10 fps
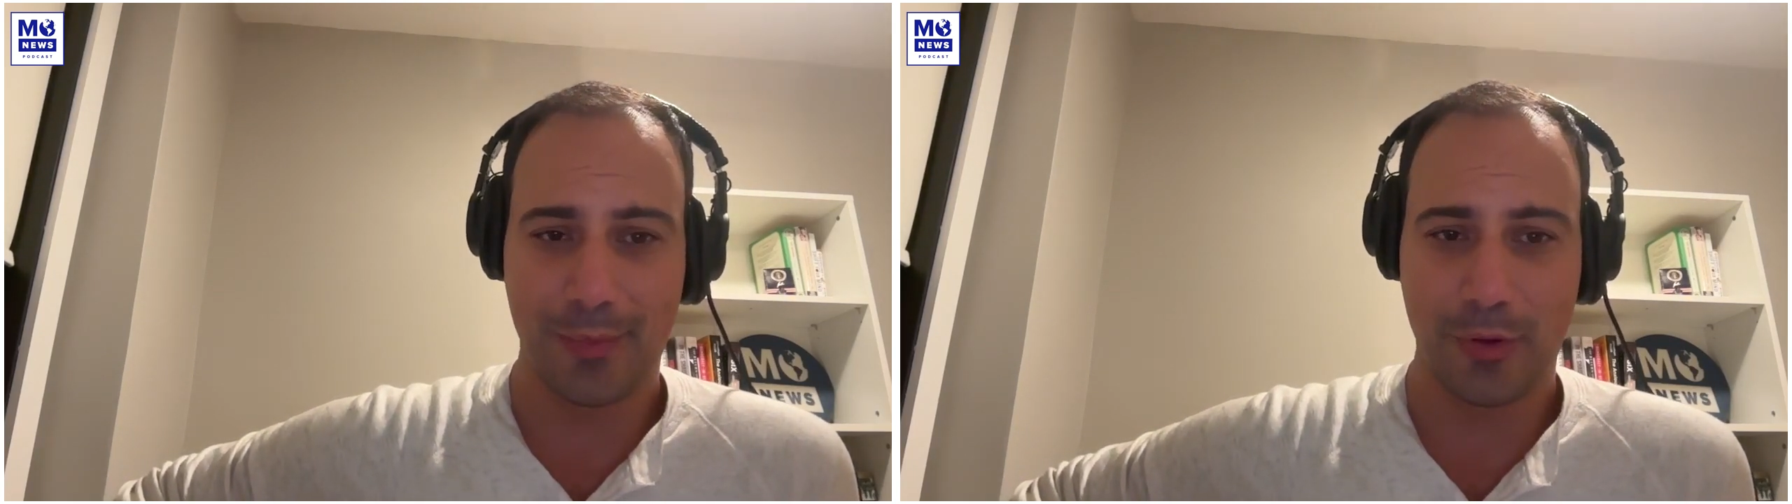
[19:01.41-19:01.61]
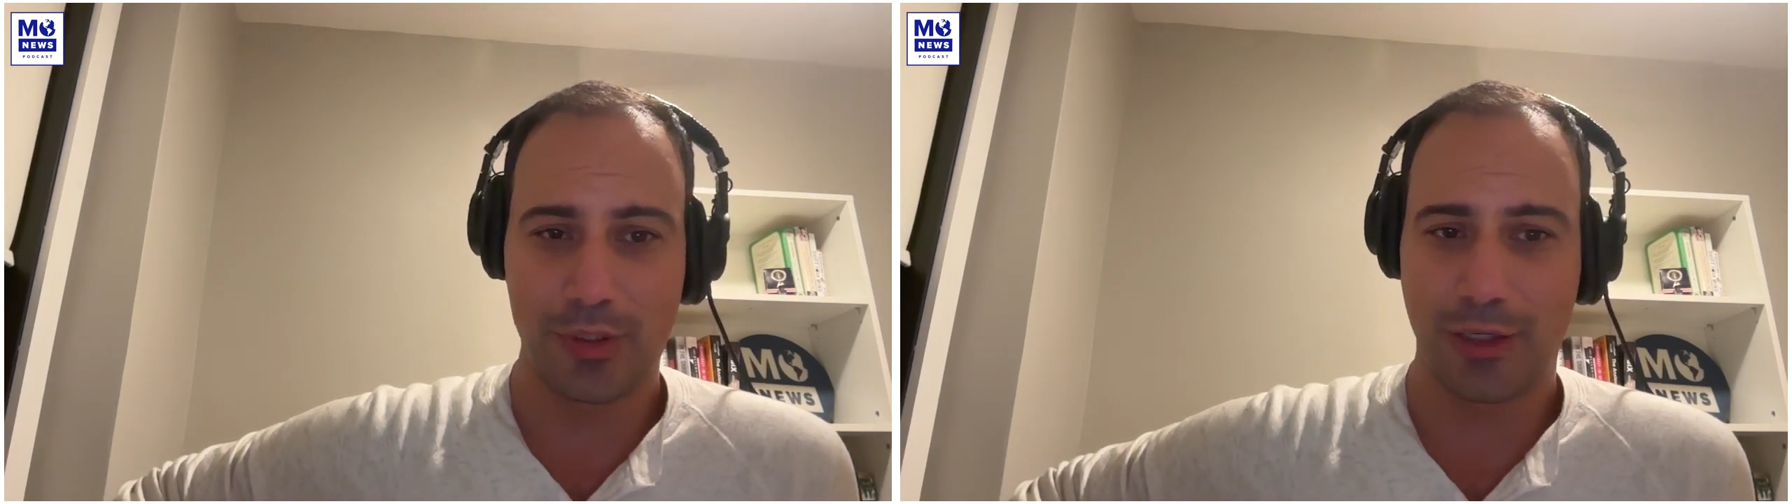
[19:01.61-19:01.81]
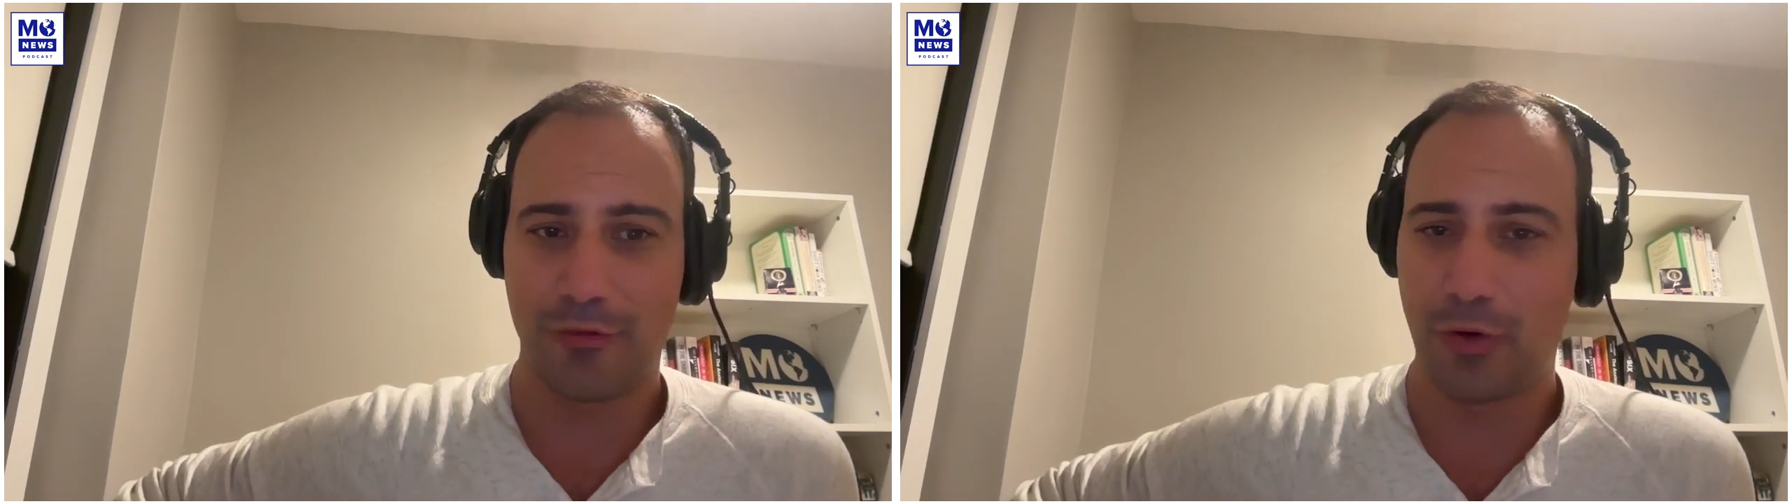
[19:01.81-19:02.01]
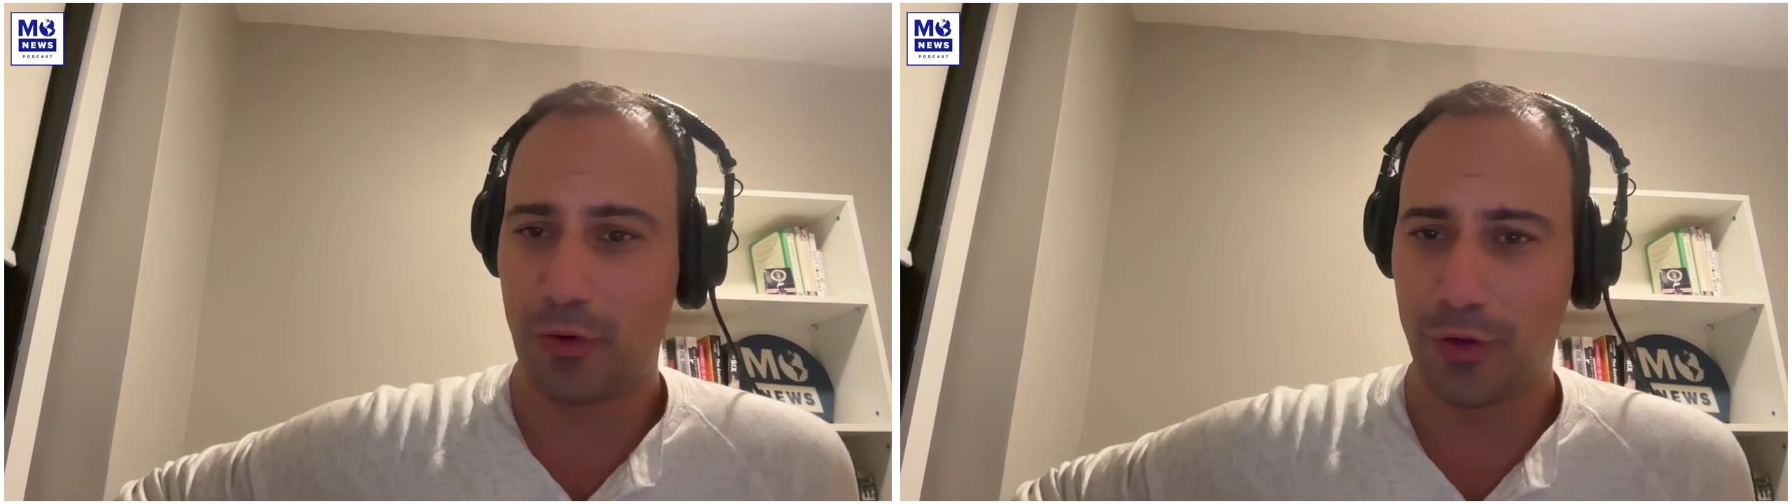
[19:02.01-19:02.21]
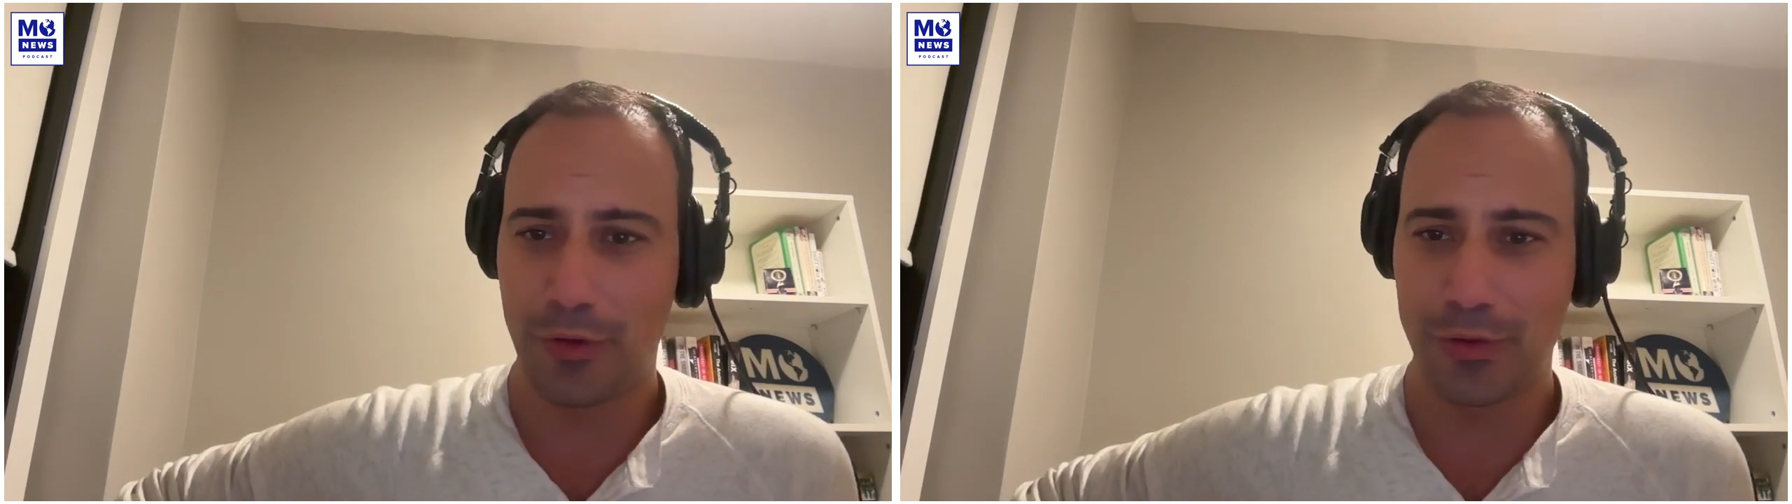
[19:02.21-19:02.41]
posting
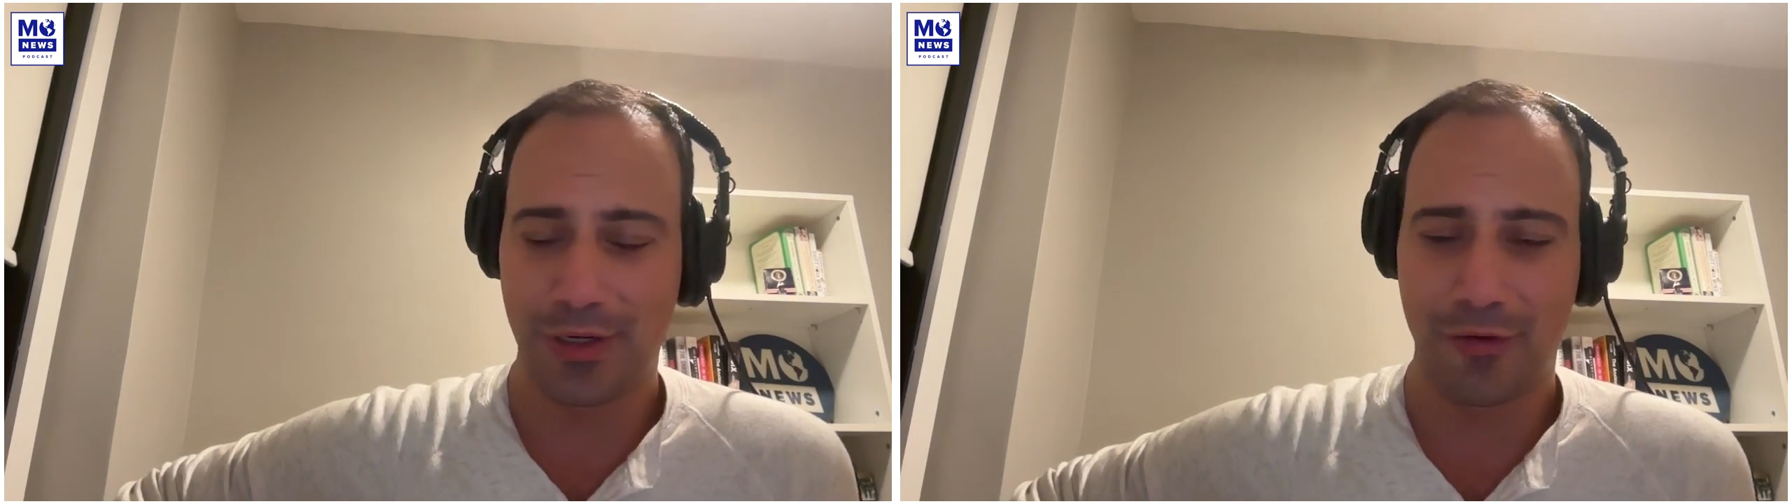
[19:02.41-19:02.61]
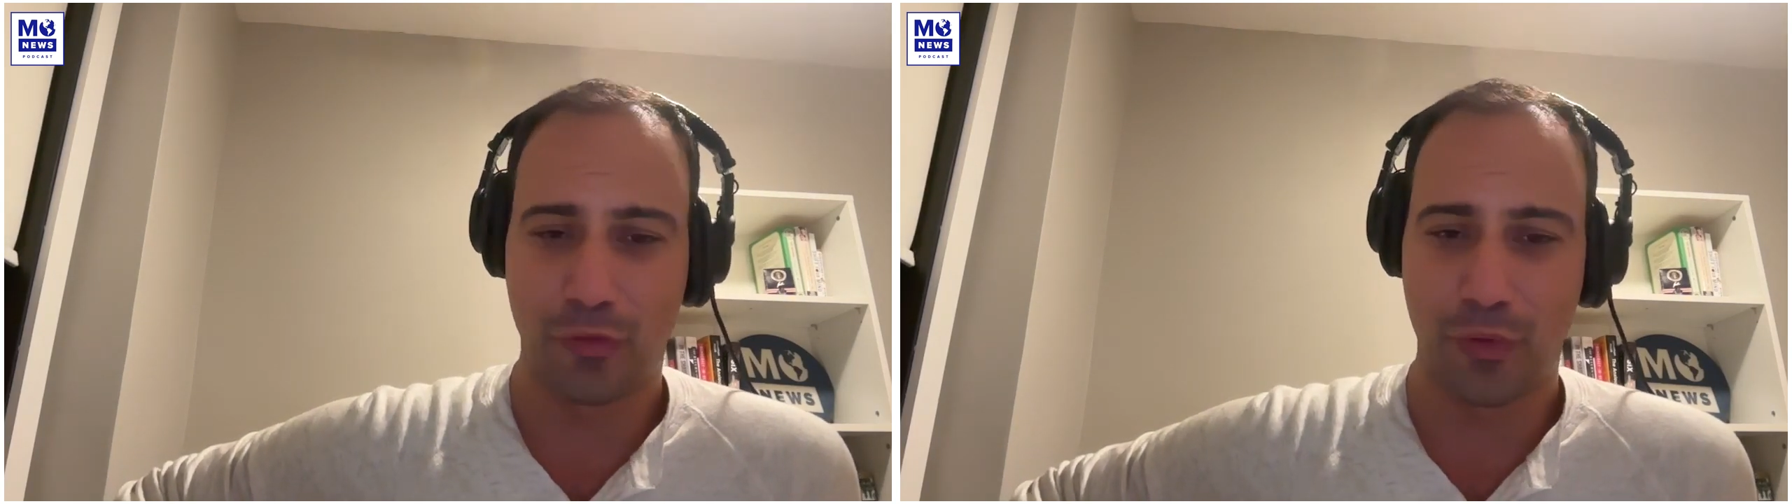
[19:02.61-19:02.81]
photos of